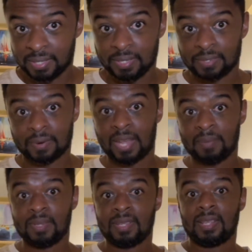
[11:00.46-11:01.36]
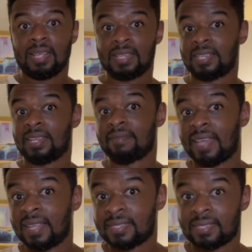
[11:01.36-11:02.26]
described as an
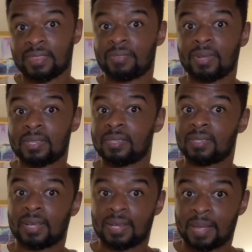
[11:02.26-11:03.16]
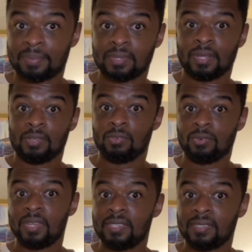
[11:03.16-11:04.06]
advance that threatens to collapse
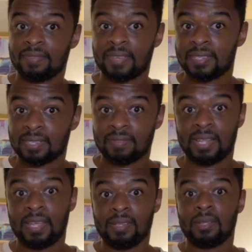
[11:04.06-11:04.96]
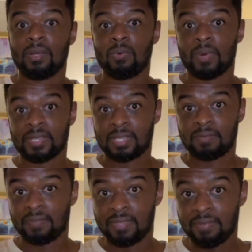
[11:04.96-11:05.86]
Ukraine's defensive line west of
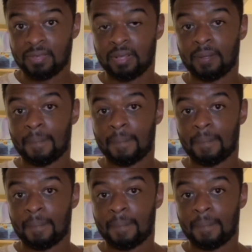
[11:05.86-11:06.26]
Avdiivka.